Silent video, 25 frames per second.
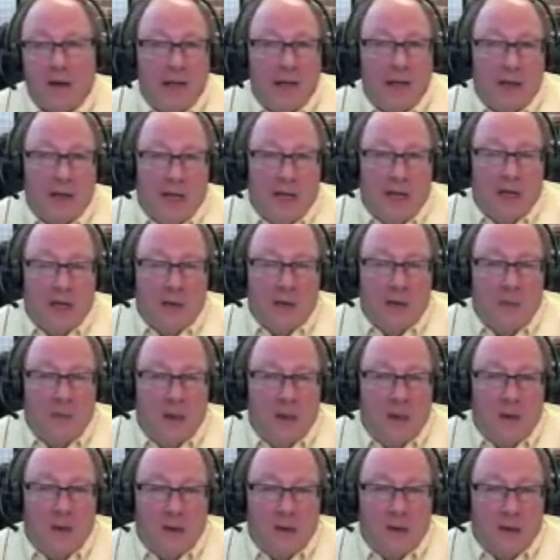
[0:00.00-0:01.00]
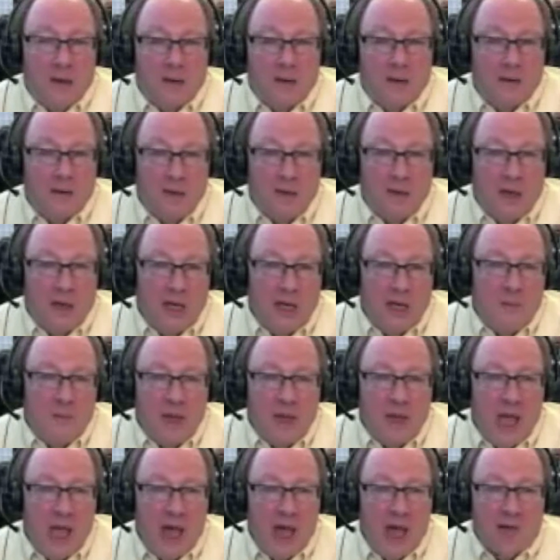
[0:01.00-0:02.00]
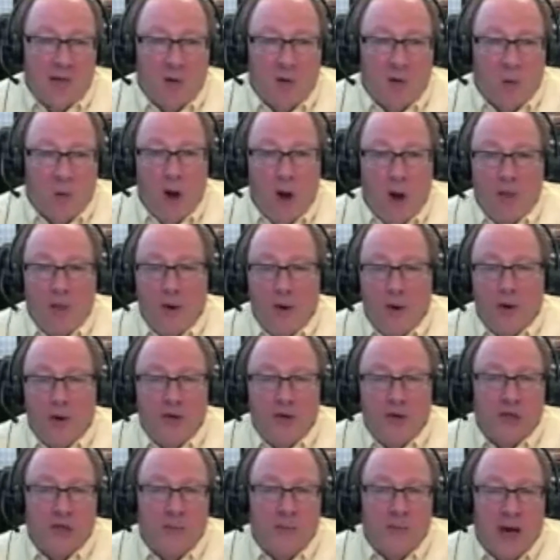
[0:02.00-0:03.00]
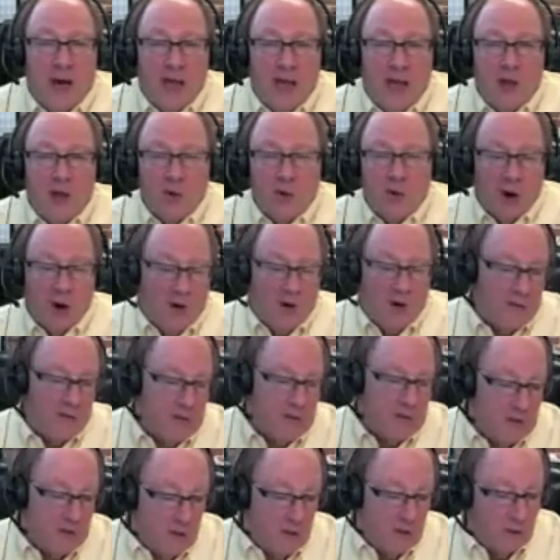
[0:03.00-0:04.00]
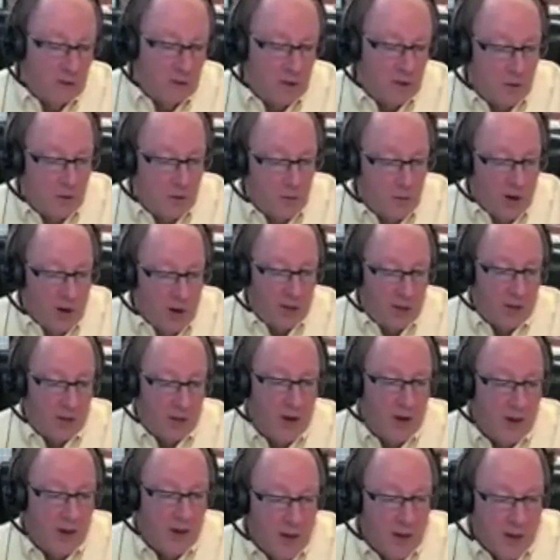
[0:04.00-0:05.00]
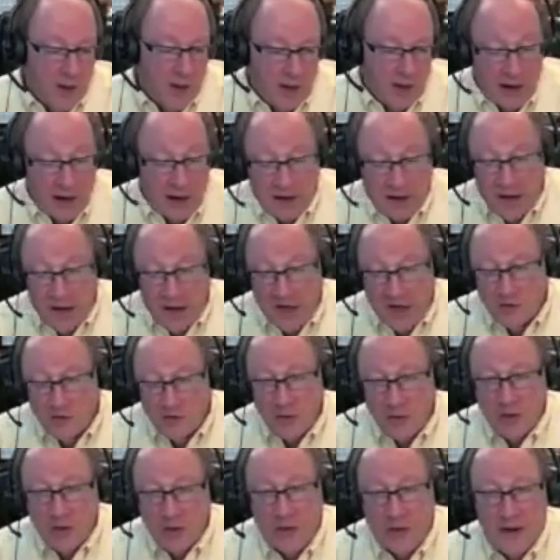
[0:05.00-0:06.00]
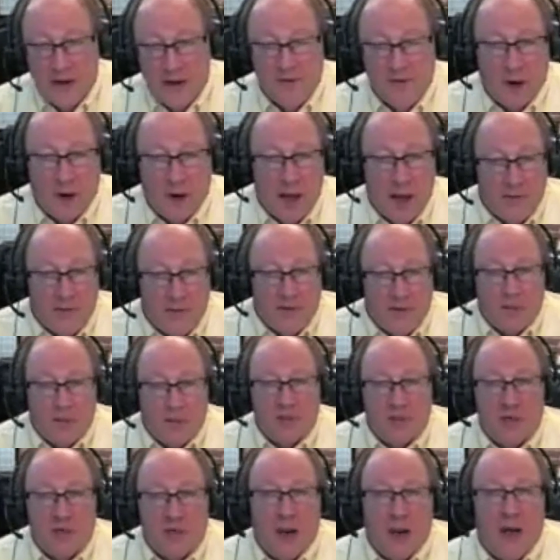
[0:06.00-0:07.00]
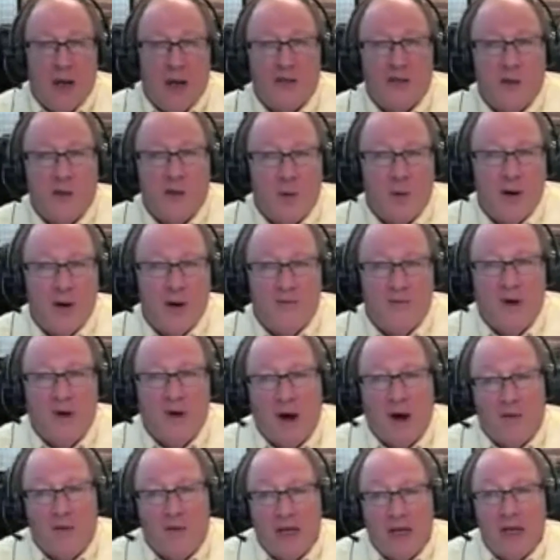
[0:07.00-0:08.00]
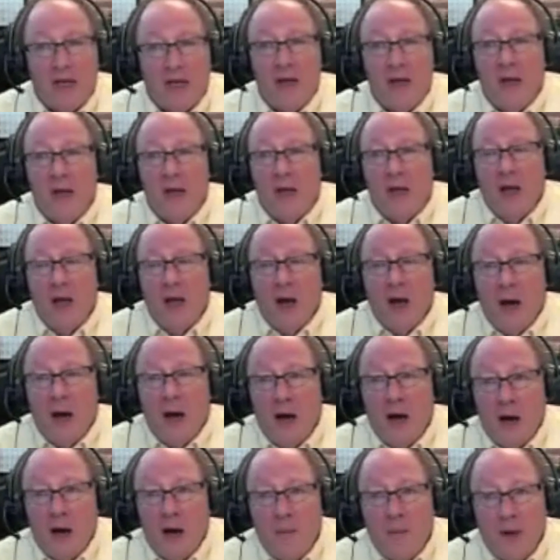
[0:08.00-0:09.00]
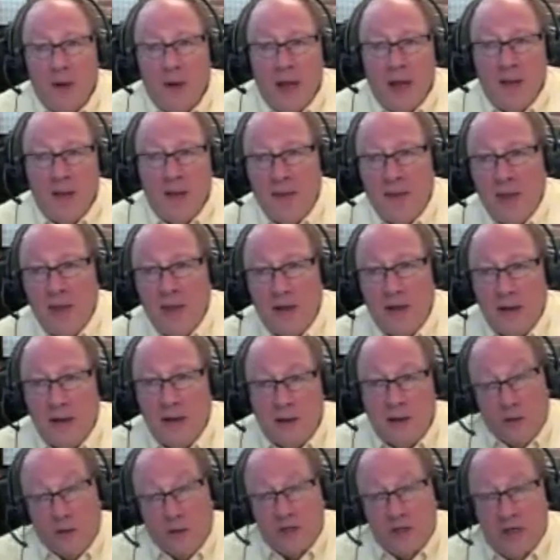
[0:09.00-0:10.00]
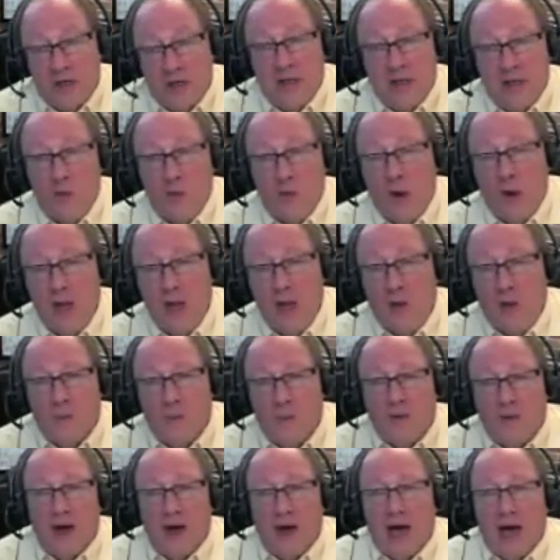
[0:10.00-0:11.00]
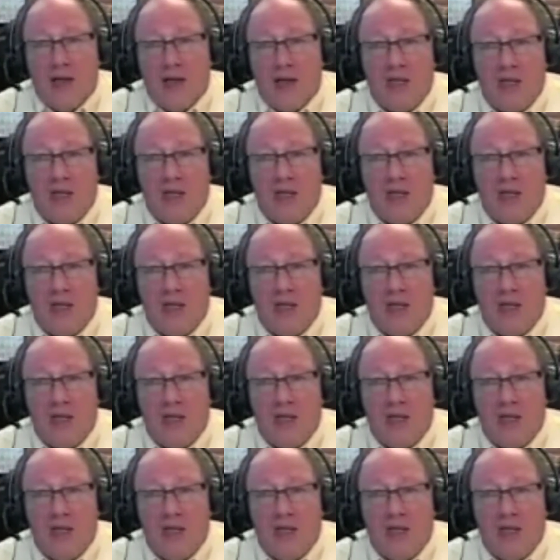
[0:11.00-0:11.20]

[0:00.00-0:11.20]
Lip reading: need to be handled, whether somebody in your office is doing it or whether, in our case, we're doing that for a lot of the pharmacy clients that we're involved in. And then, of course, at the end of the week, we're providing